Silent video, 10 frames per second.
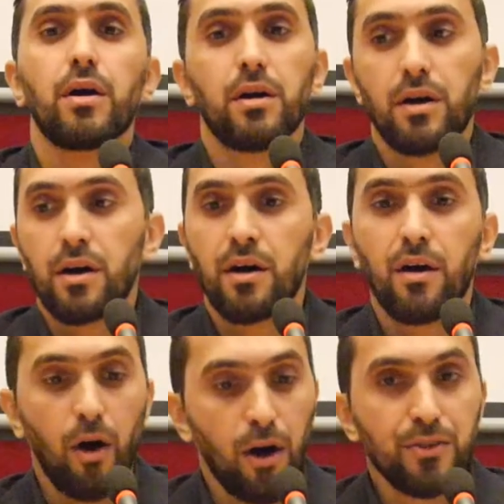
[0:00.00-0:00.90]

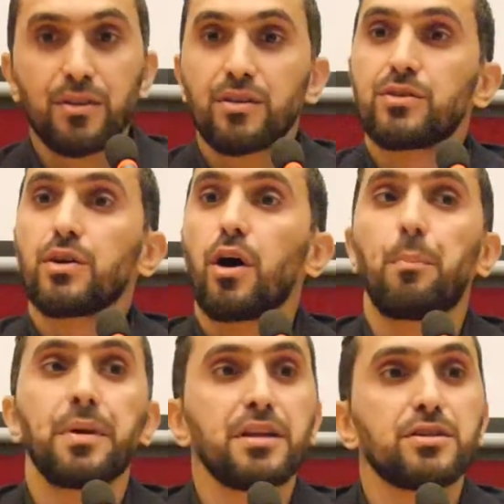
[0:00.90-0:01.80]
on the
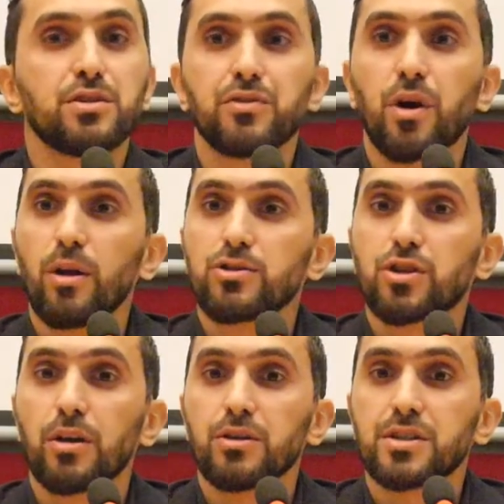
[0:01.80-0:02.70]
opinions of the old
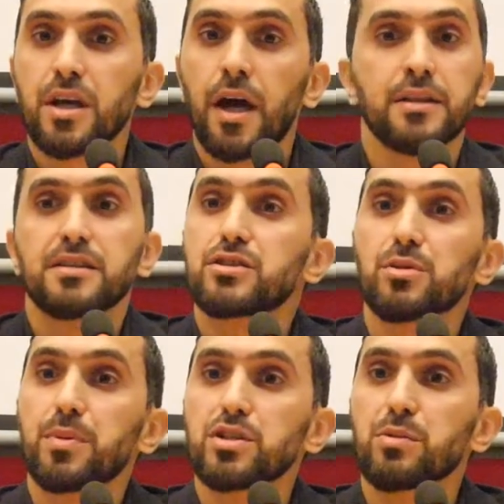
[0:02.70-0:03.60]
scholars. And this is
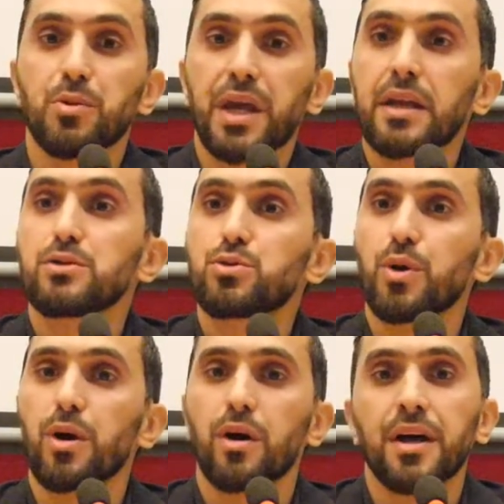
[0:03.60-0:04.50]
not possible. We cannot
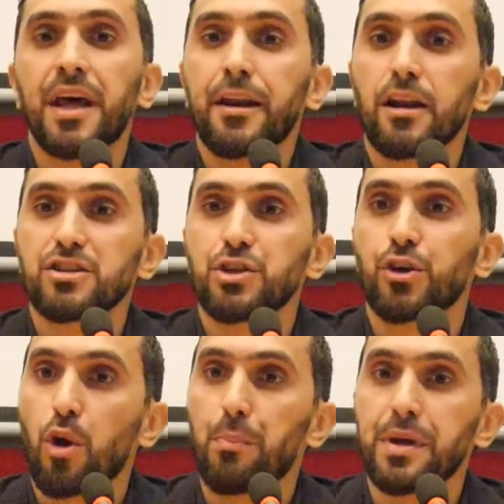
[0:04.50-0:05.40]
do an analogy
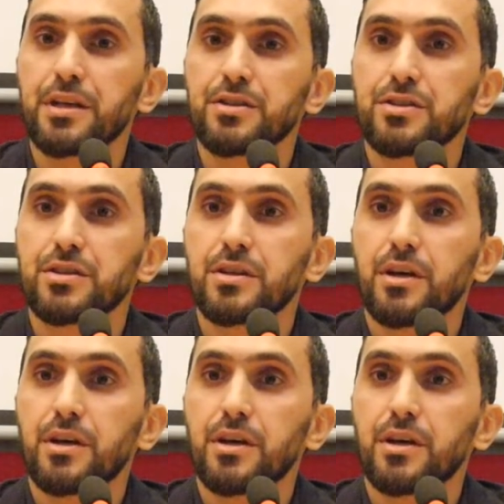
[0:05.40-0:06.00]
on opinions.